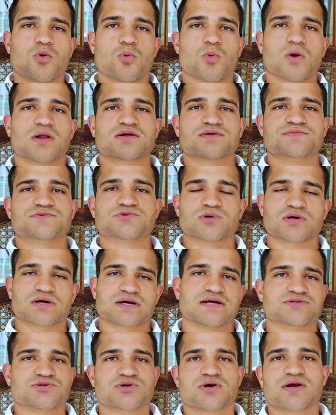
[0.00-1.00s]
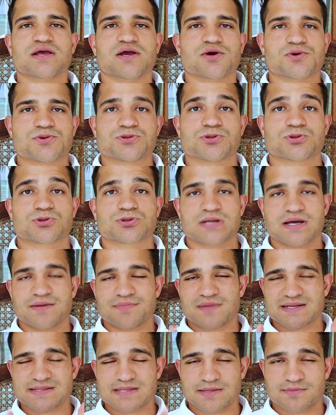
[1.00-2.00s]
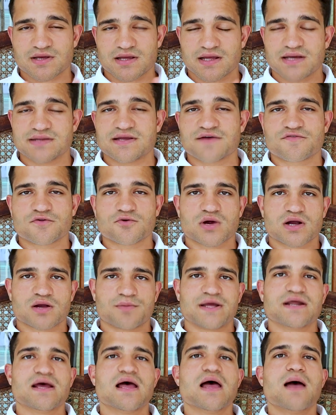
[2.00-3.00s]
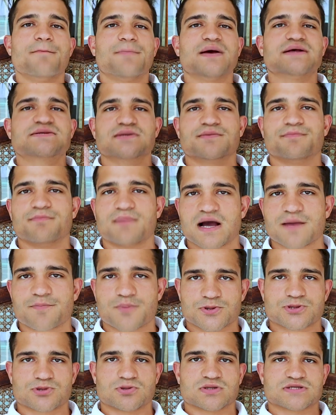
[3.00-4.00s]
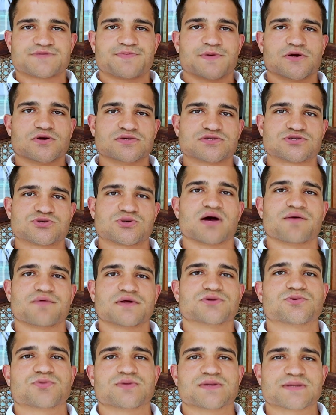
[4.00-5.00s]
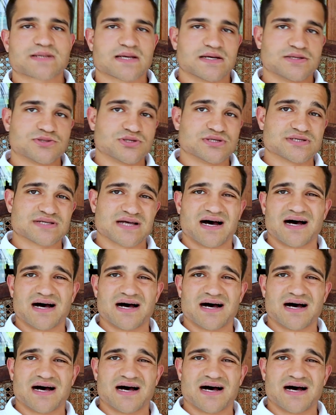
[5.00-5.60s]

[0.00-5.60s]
Welcome to our country. Here's your stamp. That is something I definitely recommend based on my personal experience traveling through these countries